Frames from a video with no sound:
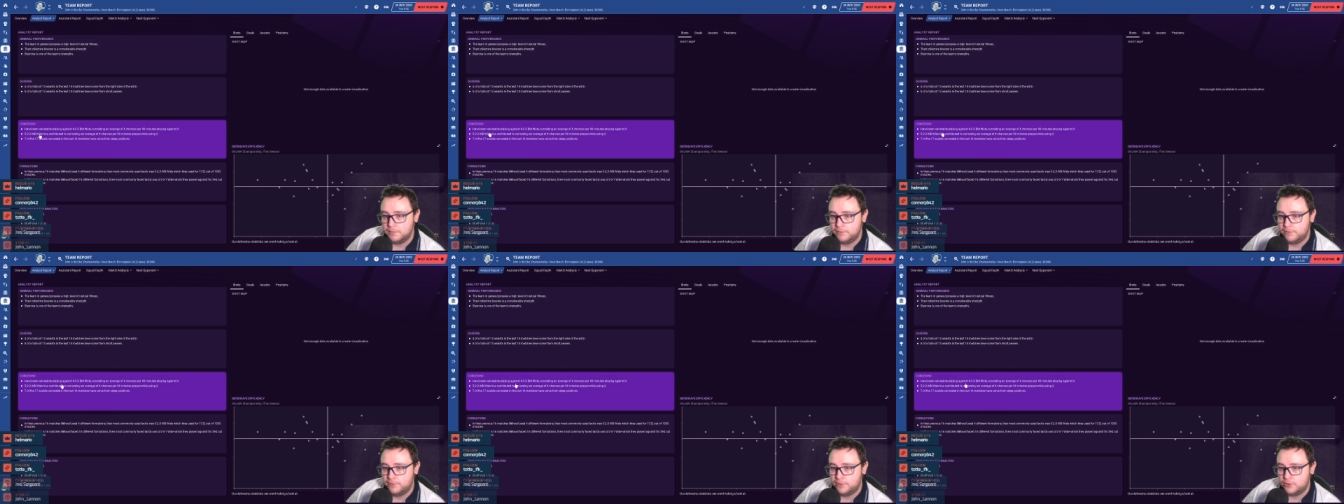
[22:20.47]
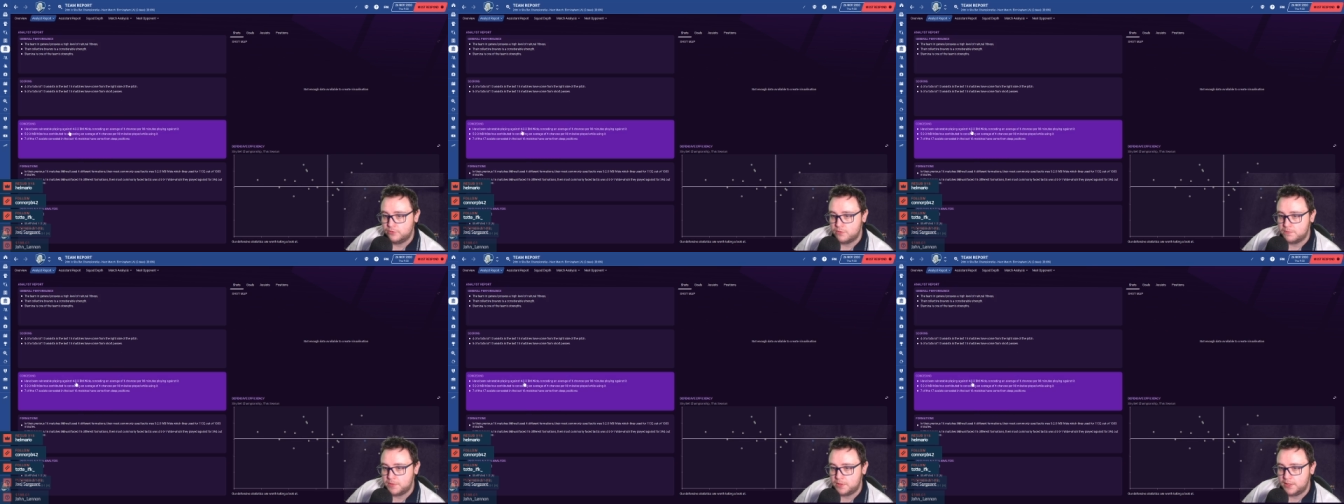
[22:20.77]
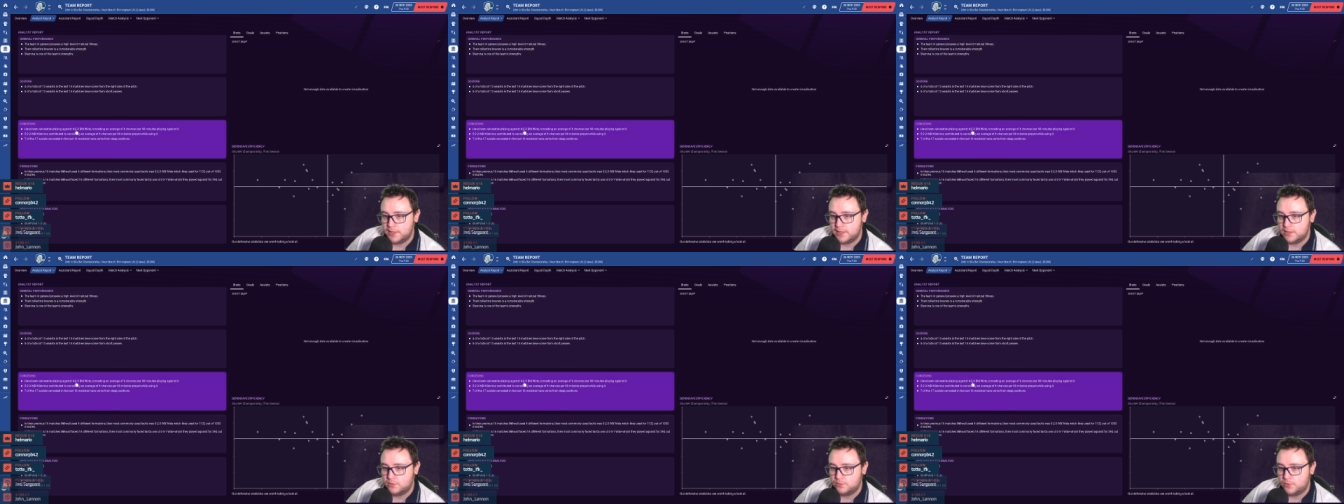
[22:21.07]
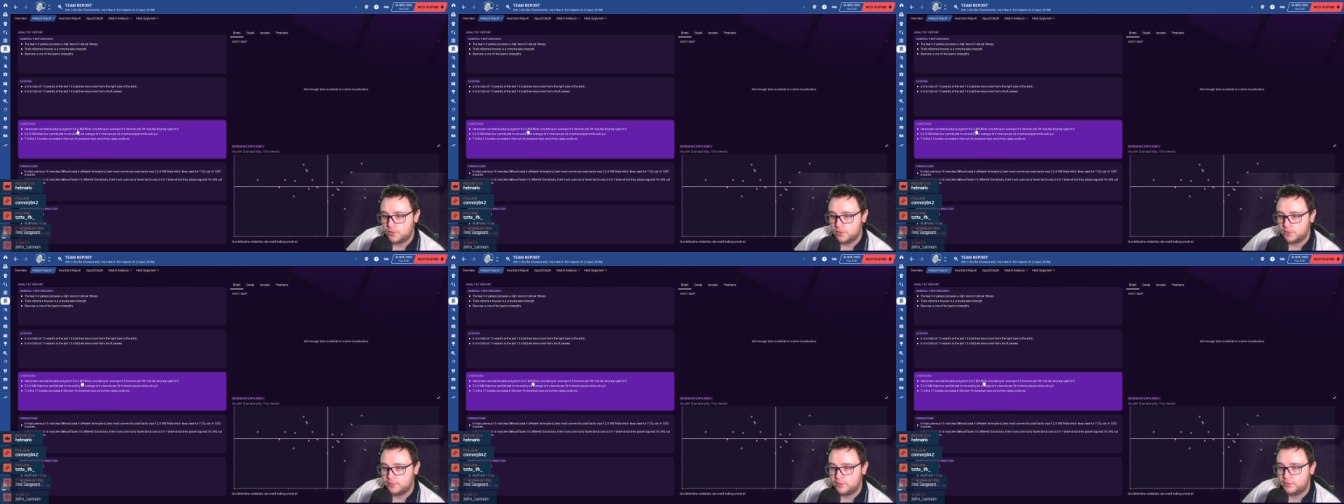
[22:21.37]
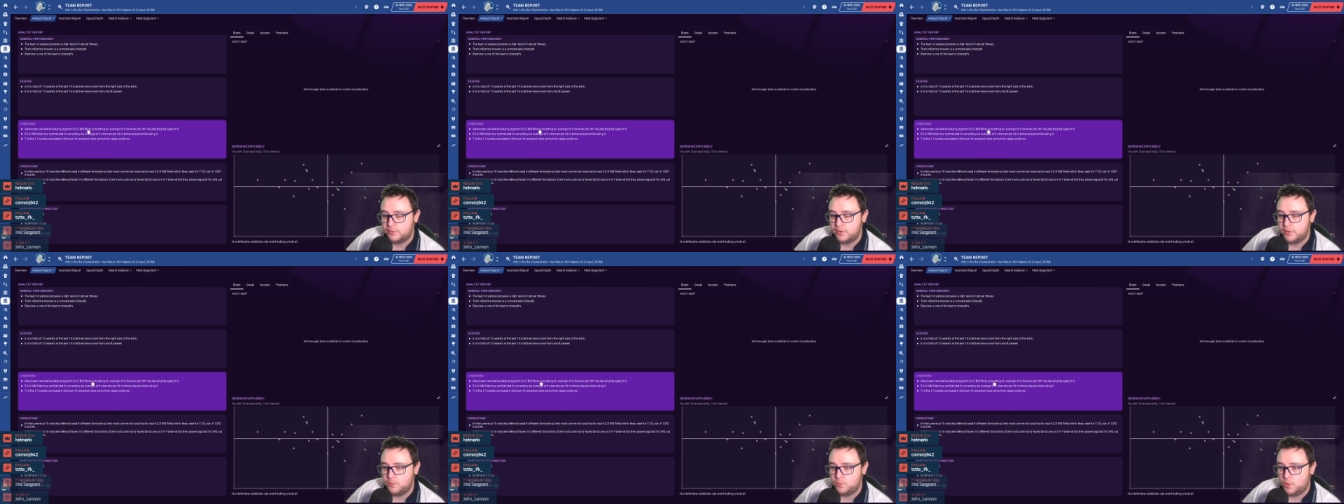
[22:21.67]
Vulnerable against
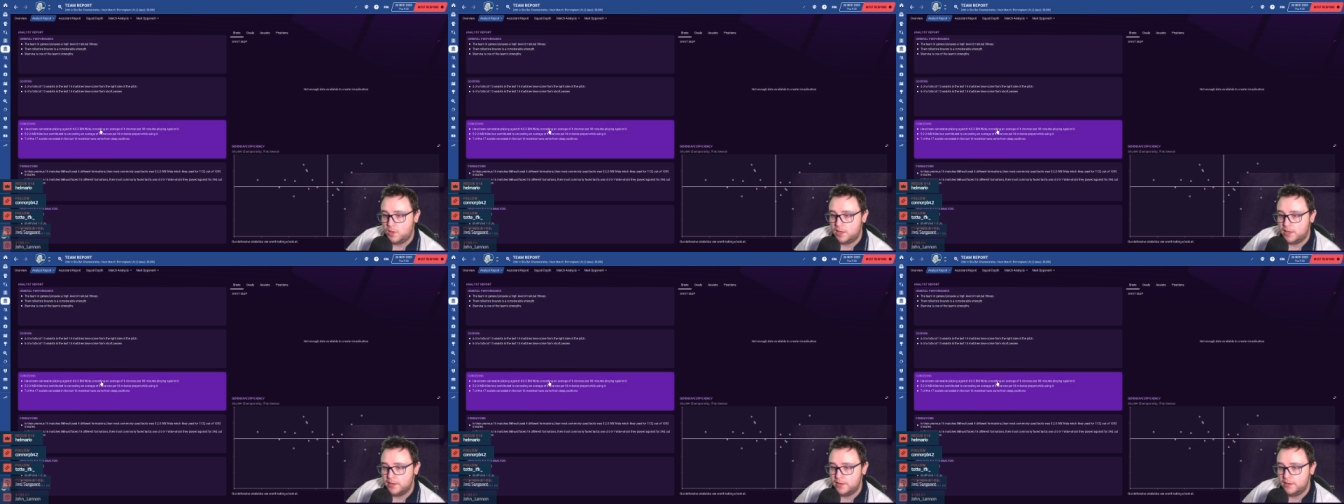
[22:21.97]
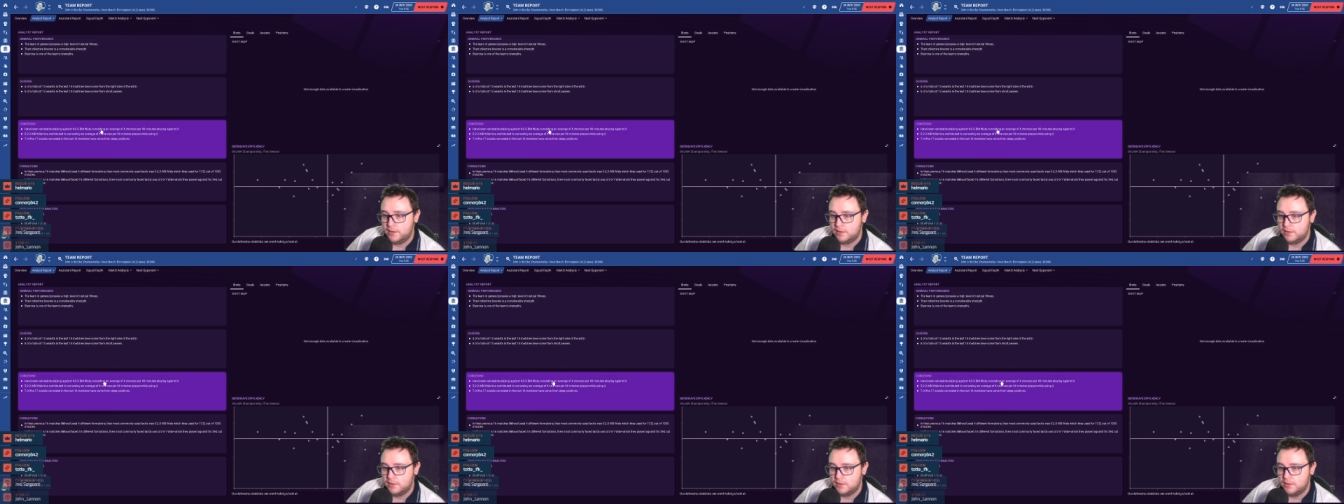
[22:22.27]
4-3-3 wide.